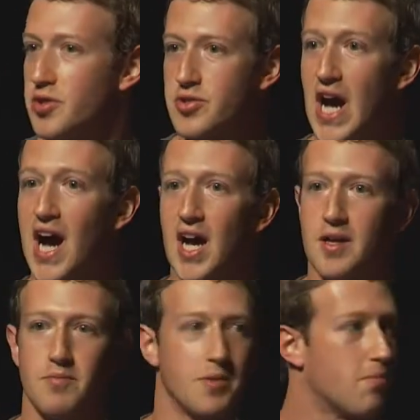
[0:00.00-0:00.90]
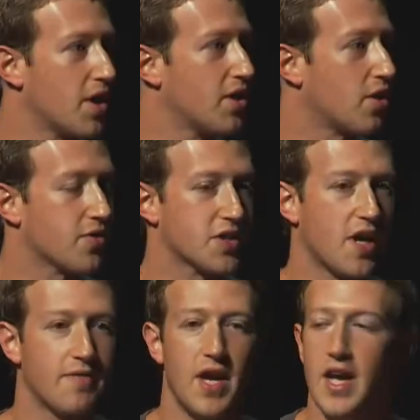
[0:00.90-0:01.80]
and time and money and all this
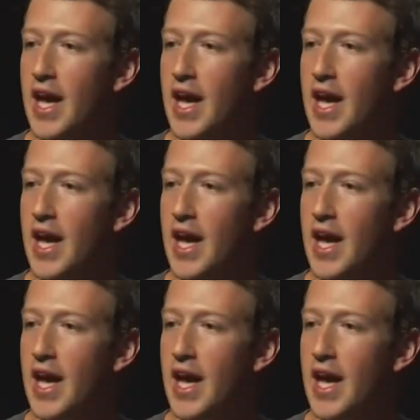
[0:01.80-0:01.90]
stuff.